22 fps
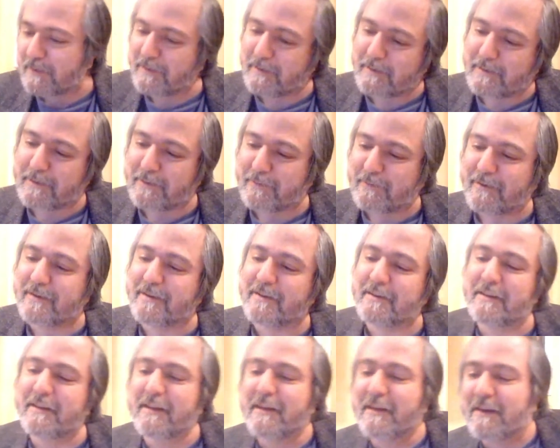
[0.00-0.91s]

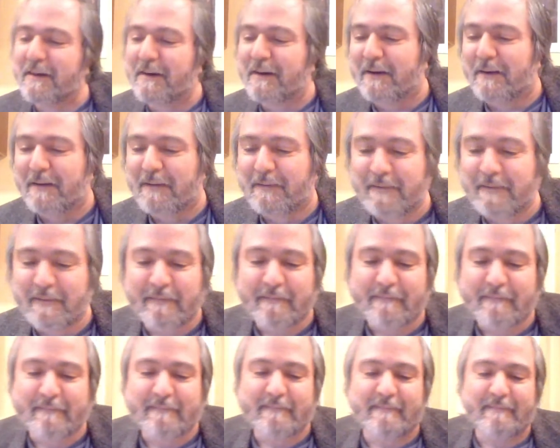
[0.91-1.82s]
anyway, uh,
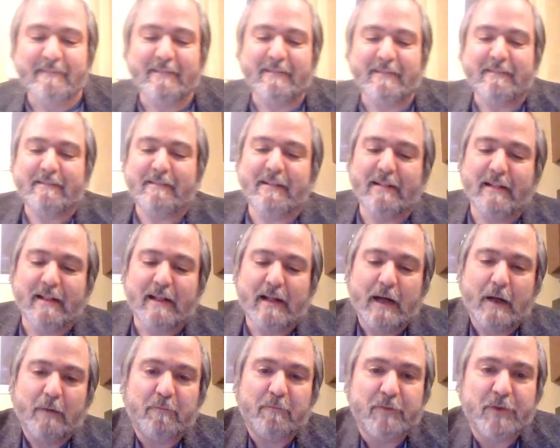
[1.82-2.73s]

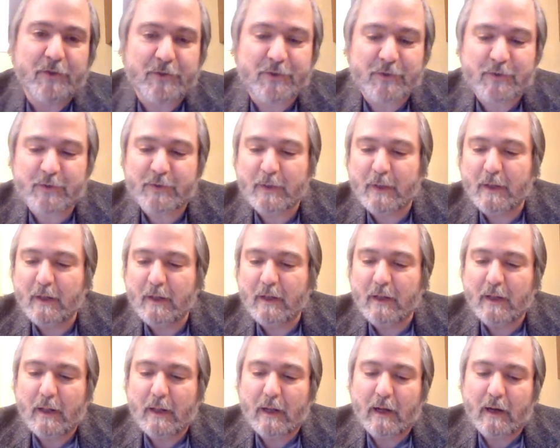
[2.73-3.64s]
I'm just,
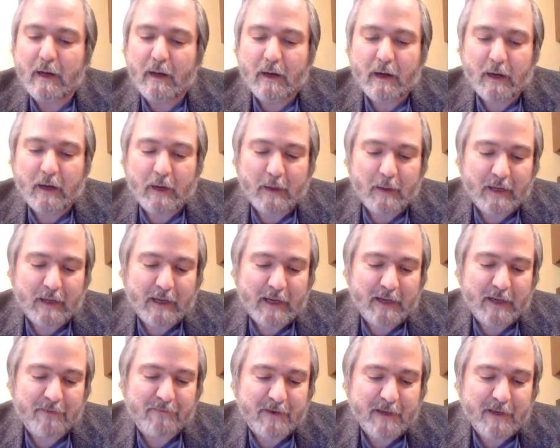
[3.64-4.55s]
uh,
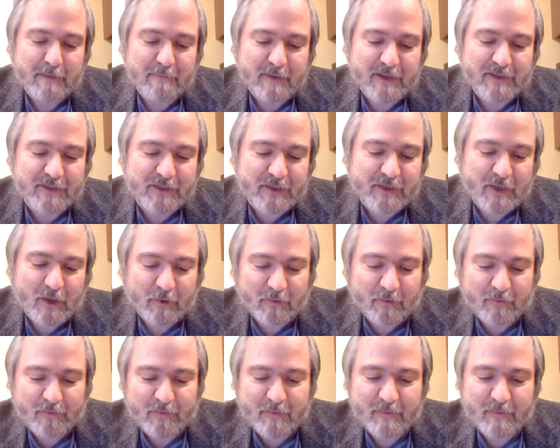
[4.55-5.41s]
I find myself